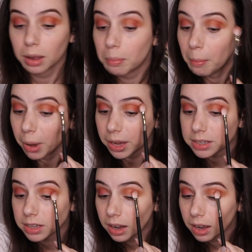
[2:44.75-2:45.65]

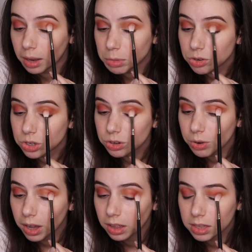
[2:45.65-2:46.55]
But you
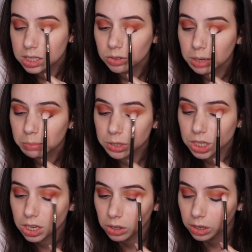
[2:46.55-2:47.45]
do, this one
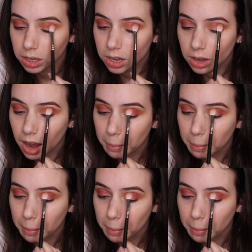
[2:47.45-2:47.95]
particularly,